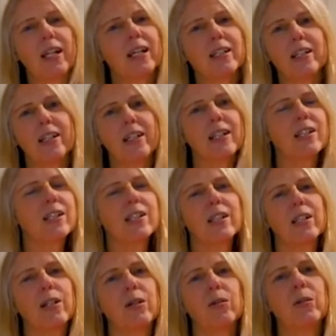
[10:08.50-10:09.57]
And it's,
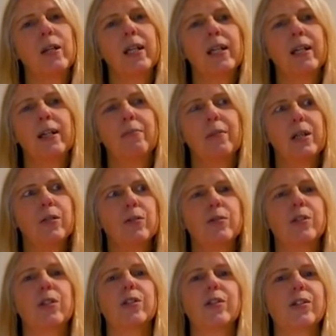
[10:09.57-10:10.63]
you know, my own
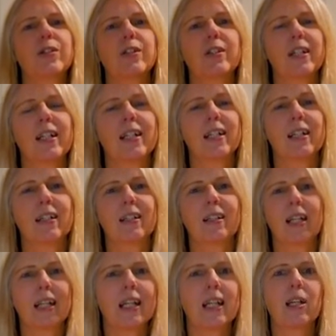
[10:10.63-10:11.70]
daughter,
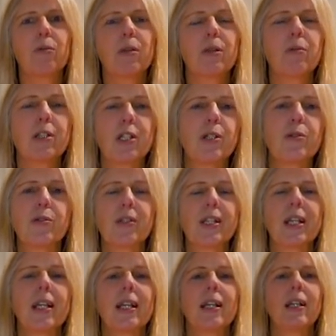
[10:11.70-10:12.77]
like here we would use,
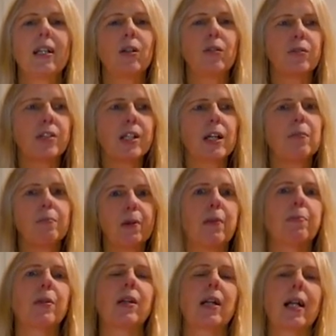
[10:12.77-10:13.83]
you know, salt,
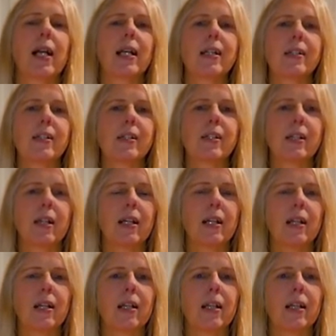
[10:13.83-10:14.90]
pepper and
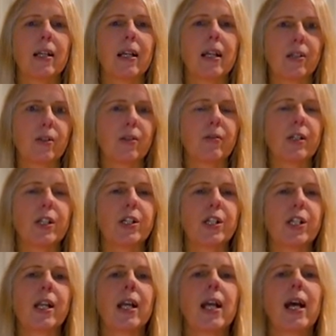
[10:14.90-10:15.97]
extra
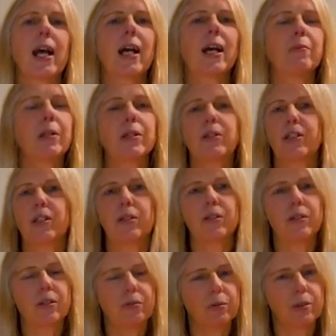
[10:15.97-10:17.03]
virgin. And my
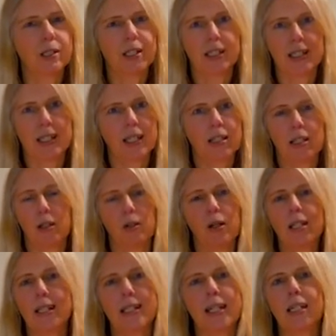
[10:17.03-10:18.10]
daughter would say, you know,
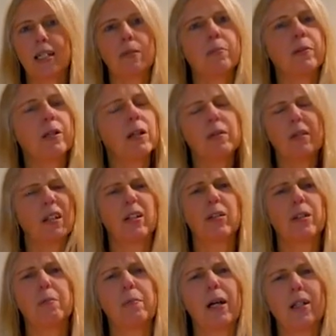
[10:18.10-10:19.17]
has said to me, I'm not going
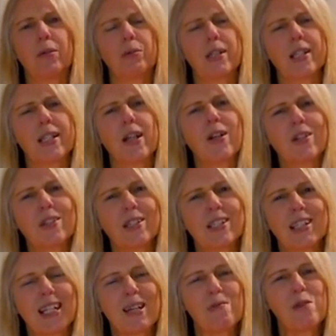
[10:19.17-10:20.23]
to bother with sauces
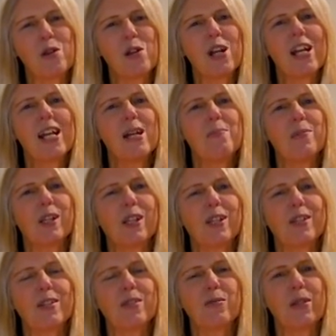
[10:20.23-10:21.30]
anymore
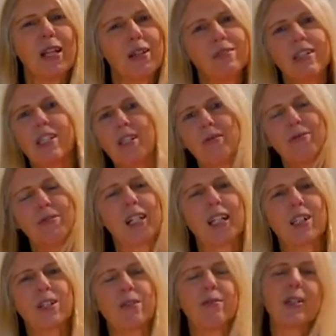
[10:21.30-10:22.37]
because we have the different
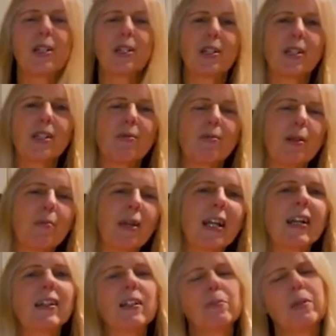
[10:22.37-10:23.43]
extra virgins and we
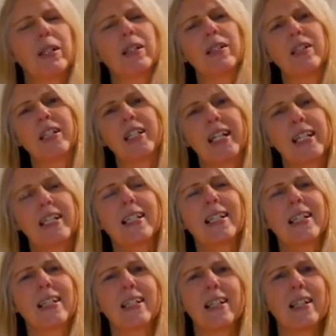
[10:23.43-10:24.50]
pair them, and the taste
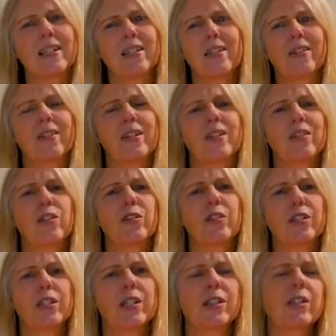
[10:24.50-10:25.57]
and it's
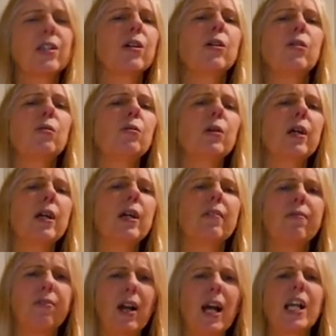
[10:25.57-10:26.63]
just so
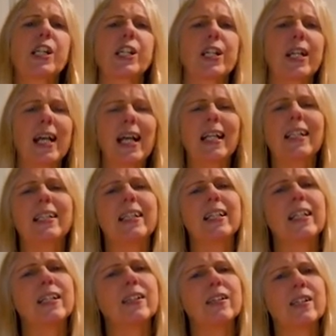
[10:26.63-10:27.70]
fresh and healthy
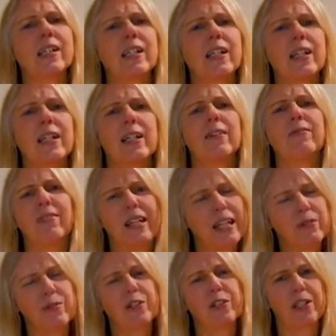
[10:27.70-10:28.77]
and
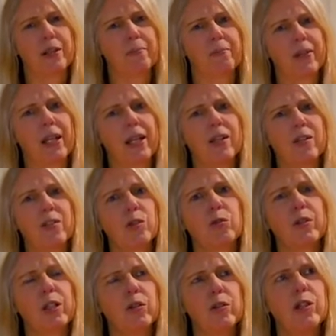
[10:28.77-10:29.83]
flavoursome. So,
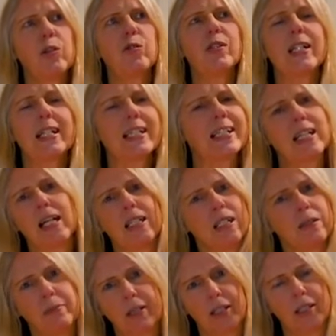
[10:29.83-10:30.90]
you know, use it as a
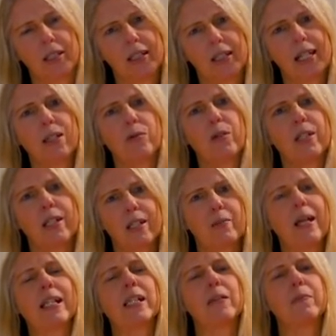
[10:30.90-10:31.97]
condiment. That's what it's
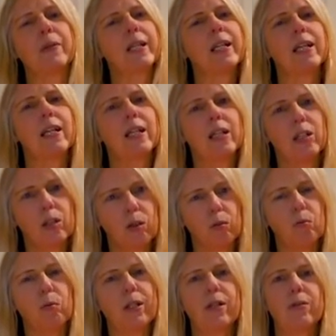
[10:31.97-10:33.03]
meant to be. You know,
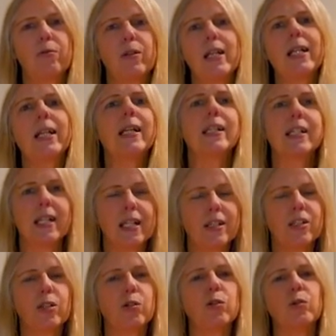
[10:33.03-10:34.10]
when you really
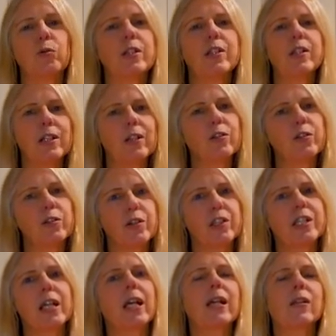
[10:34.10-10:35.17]
taste the good ones, you'll
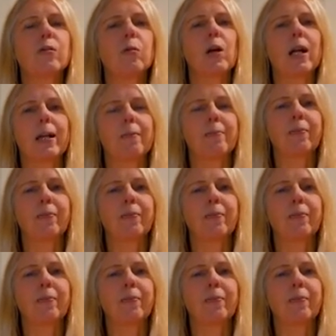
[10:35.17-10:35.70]
understand why.